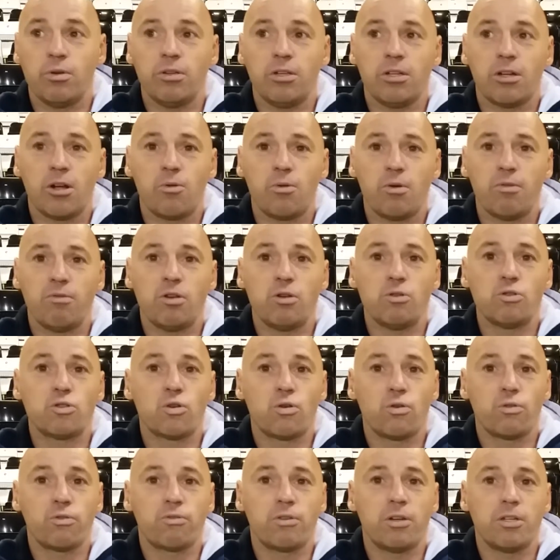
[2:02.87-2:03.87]
We've used
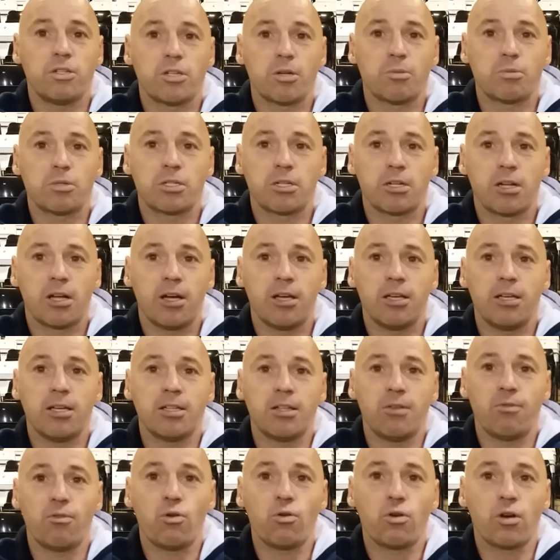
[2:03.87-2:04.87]
all 3 subs tonight,
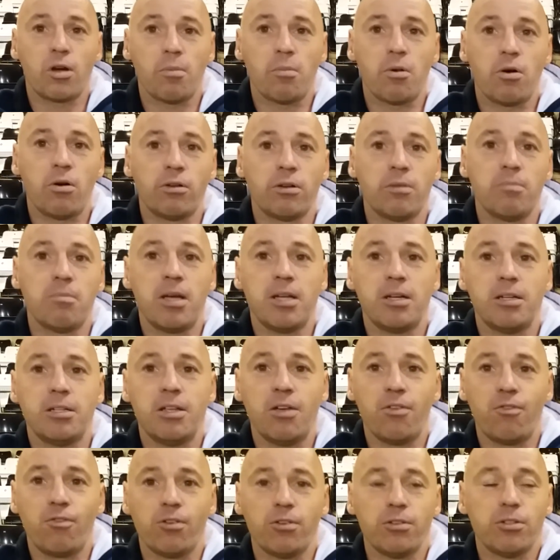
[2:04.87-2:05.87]
and they've all come on and made a
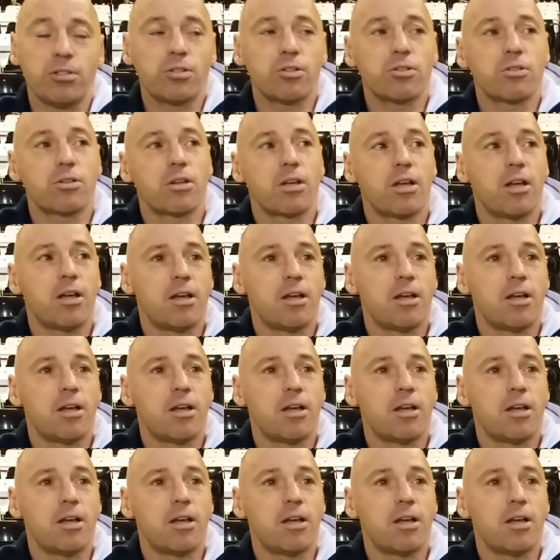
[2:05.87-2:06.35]
difference.